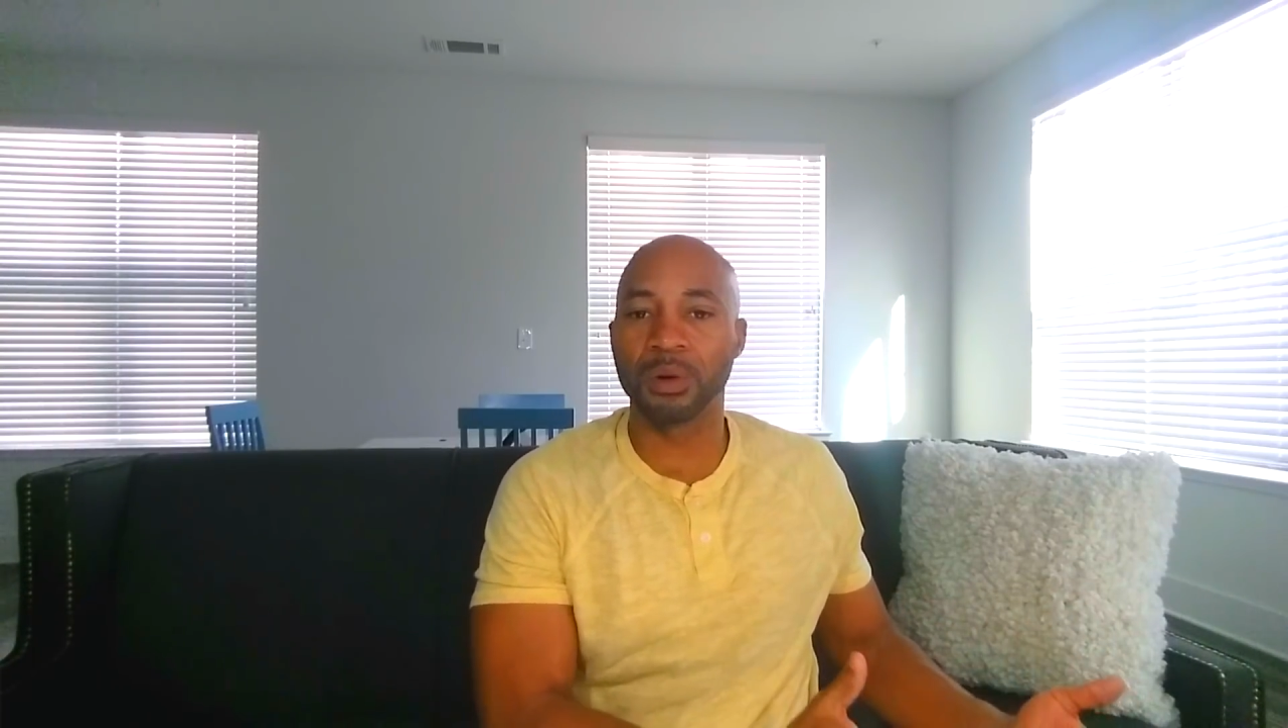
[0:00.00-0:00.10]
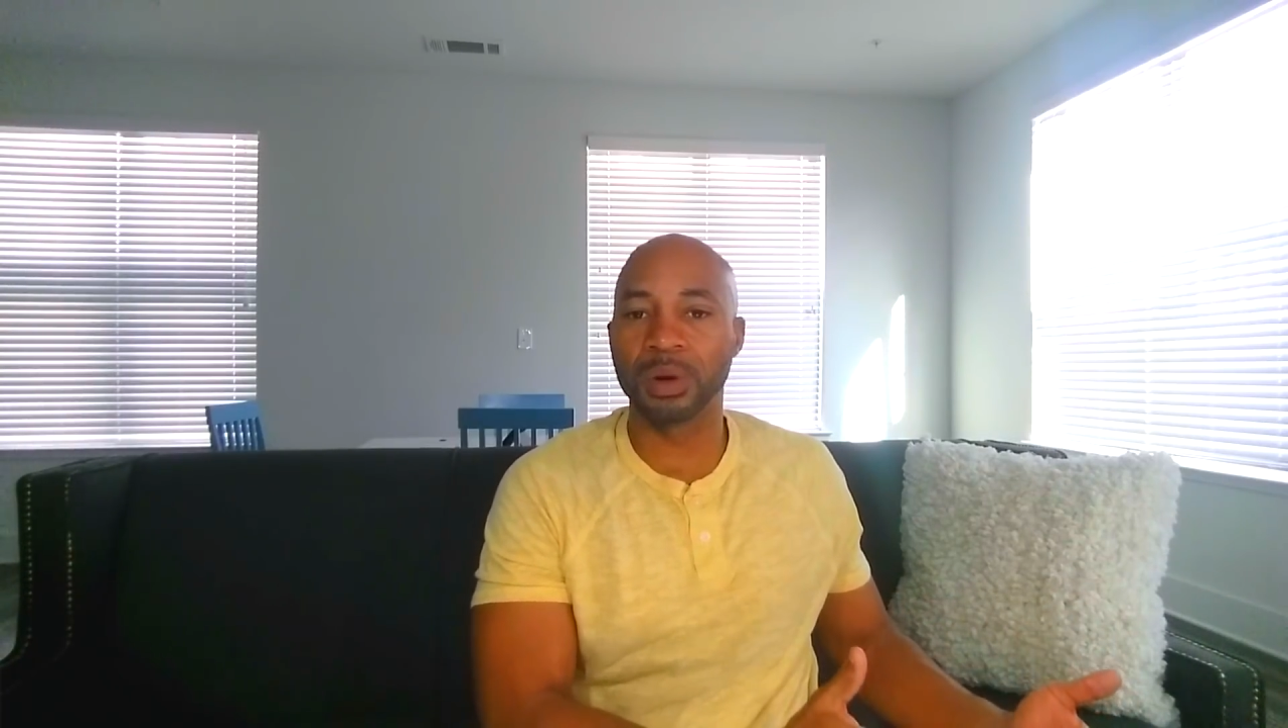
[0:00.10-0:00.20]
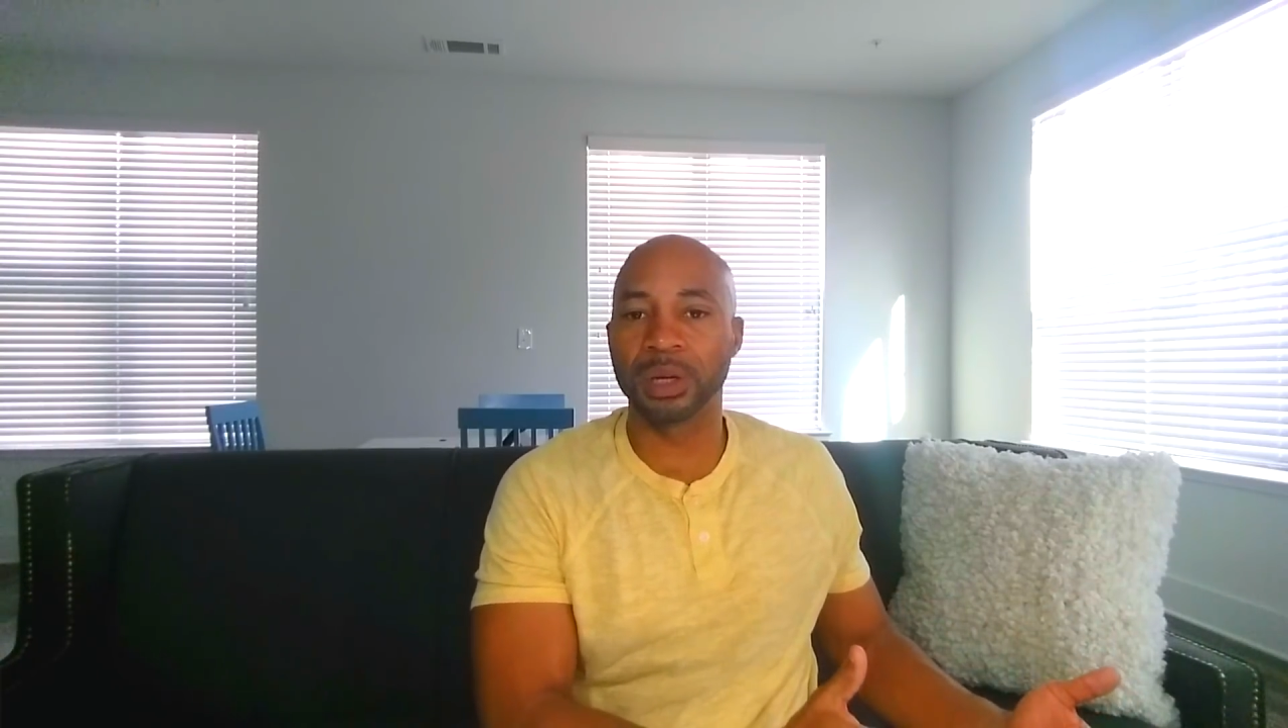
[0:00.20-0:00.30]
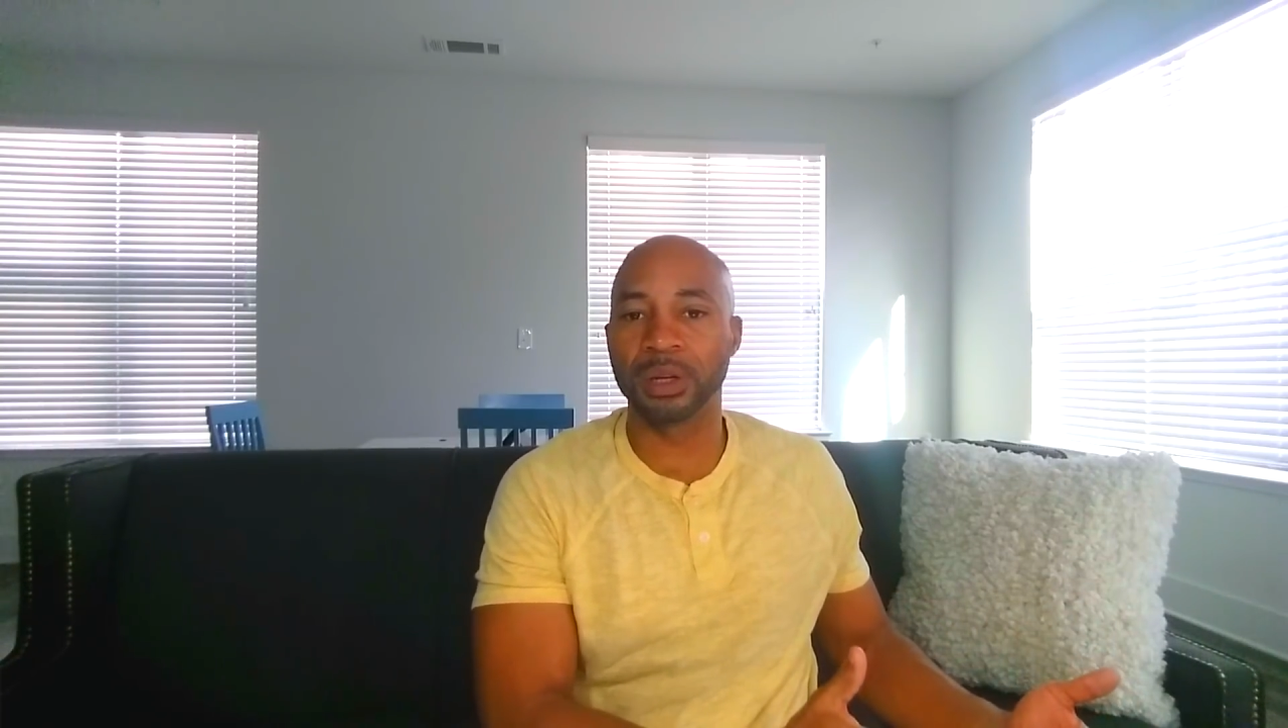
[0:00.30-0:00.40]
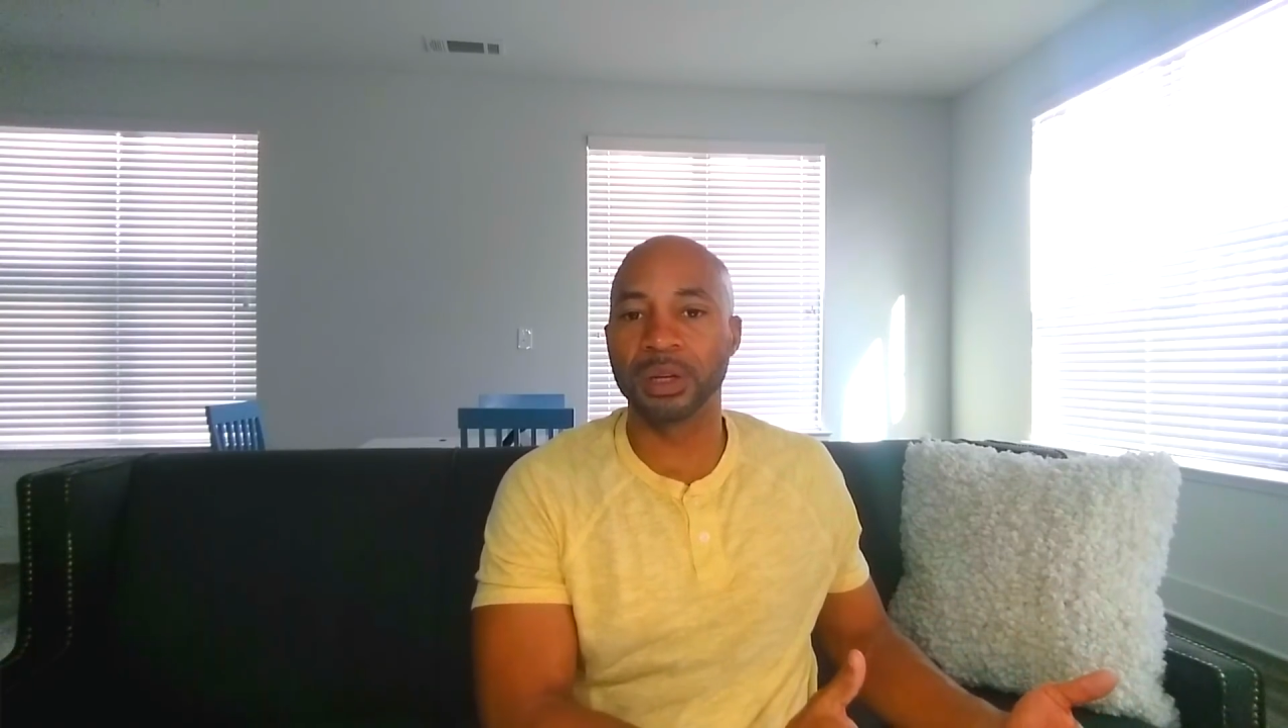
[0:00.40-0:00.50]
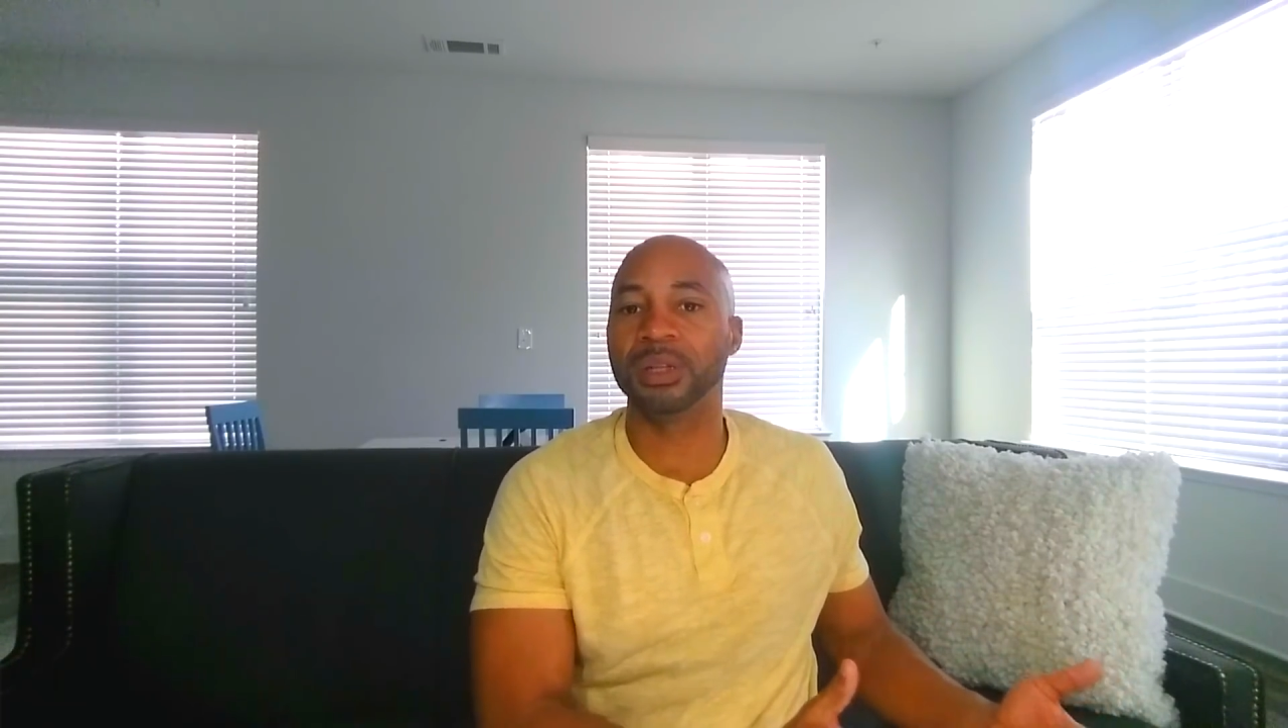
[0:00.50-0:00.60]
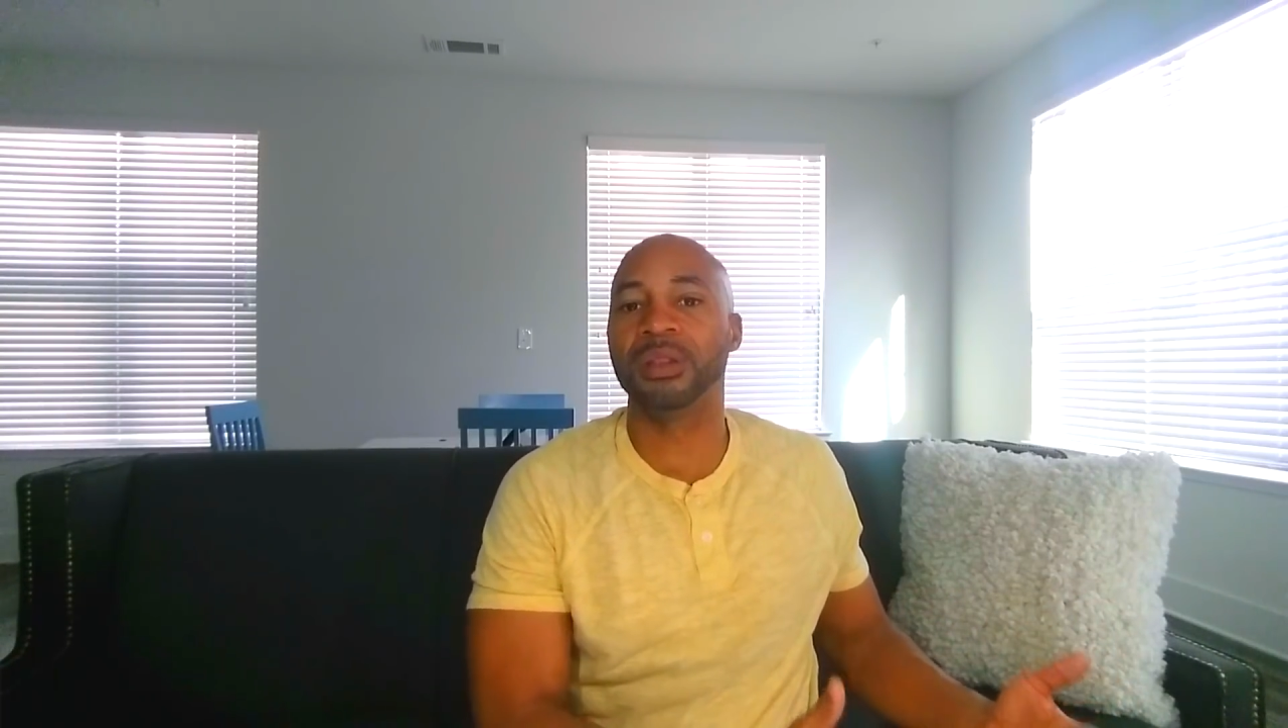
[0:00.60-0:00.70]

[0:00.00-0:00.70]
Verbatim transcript: on